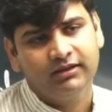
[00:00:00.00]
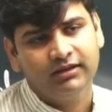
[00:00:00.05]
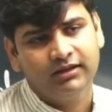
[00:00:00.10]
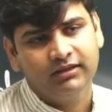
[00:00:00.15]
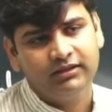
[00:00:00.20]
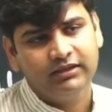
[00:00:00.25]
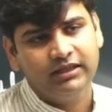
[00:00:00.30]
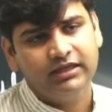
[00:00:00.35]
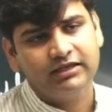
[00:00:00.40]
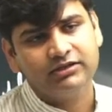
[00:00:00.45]

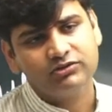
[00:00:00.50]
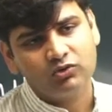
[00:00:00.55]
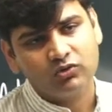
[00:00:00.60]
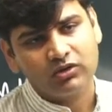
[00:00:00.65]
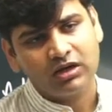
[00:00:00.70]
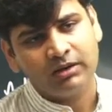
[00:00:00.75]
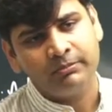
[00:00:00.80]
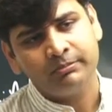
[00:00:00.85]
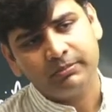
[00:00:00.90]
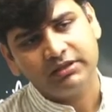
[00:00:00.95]
there is no
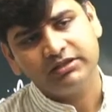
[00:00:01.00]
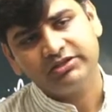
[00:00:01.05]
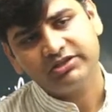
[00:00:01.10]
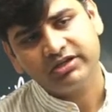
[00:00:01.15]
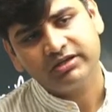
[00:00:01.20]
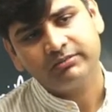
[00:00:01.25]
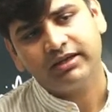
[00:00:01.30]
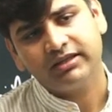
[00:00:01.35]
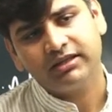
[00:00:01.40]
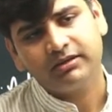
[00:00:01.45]
compulsion
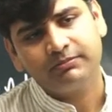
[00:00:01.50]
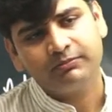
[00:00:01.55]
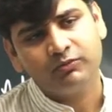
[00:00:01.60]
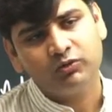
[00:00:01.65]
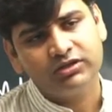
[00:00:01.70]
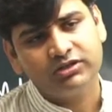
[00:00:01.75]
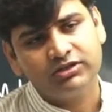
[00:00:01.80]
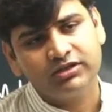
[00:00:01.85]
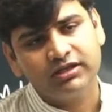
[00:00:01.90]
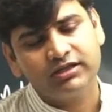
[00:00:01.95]
by the
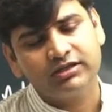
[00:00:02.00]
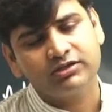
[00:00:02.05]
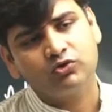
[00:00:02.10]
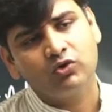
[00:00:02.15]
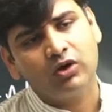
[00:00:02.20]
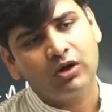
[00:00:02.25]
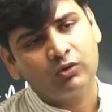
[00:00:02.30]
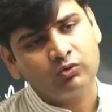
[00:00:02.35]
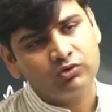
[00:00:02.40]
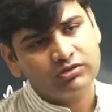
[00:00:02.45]
police, there is no
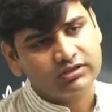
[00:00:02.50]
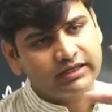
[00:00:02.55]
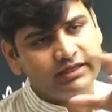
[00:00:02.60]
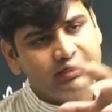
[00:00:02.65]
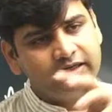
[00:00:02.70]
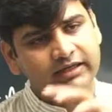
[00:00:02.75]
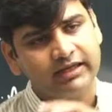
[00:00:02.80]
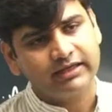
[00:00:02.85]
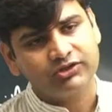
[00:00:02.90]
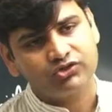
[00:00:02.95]
outside
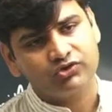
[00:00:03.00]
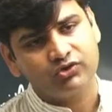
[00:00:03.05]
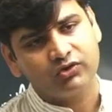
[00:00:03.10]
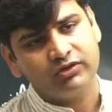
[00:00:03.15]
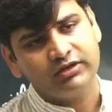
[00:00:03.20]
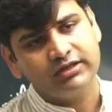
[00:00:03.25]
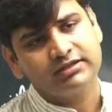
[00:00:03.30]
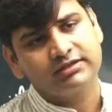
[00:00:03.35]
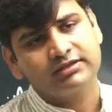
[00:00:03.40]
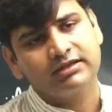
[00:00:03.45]

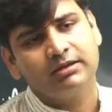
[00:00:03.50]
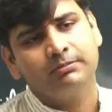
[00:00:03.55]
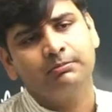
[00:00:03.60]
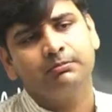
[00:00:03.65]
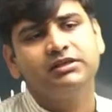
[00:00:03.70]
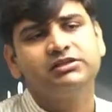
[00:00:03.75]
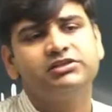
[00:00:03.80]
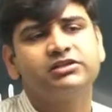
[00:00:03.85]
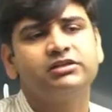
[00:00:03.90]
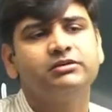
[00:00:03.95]
extraneous
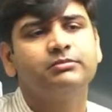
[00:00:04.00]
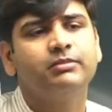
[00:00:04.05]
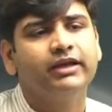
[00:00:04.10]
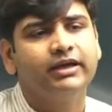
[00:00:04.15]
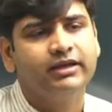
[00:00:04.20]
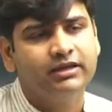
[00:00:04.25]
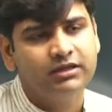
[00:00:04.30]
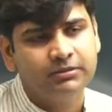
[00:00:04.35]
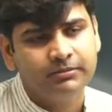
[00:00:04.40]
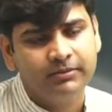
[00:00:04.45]
compulsion by
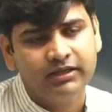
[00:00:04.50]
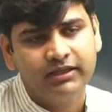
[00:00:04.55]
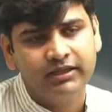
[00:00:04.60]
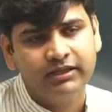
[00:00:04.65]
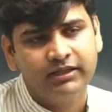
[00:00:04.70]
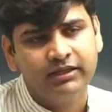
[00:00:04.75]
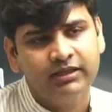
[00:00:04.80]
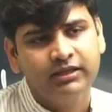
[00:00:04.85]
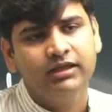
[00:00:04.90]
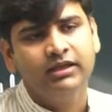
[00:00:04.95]

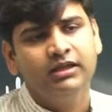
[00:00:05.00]
anybody,